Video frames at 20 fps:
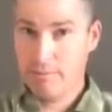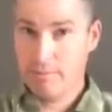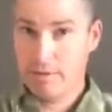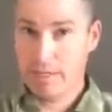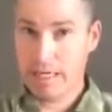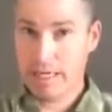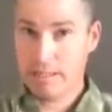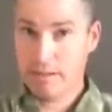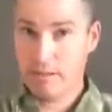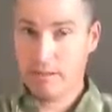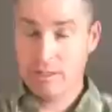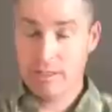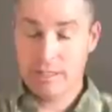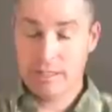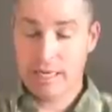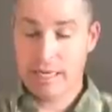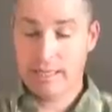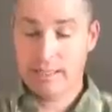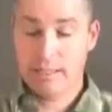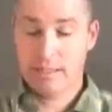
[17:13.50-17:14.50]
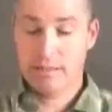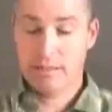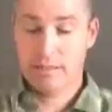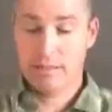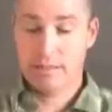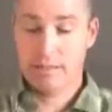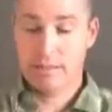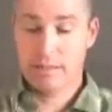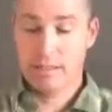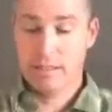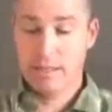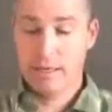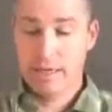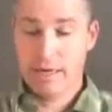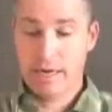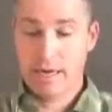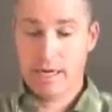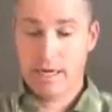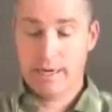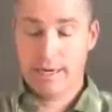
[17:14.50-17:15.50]
natural disasters,
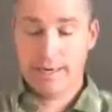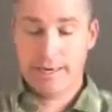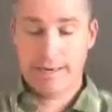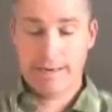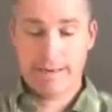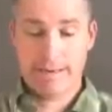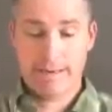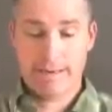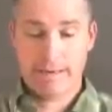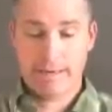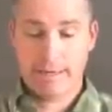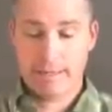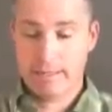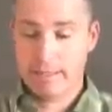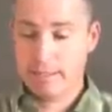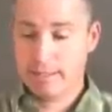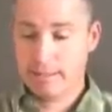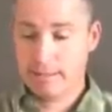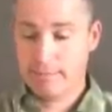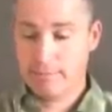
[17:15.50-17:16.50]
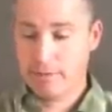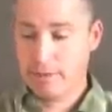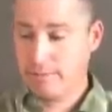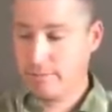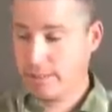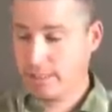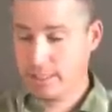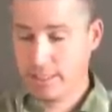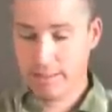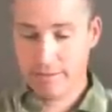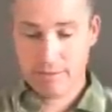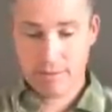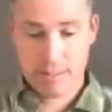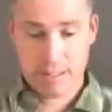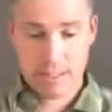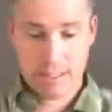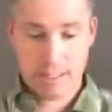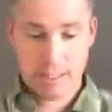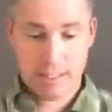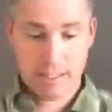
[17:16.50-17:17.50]
and I think that pretty much covers
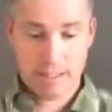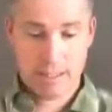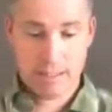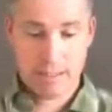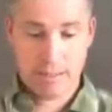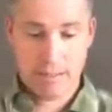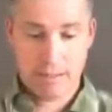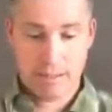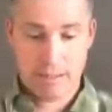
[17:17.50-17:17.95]
it.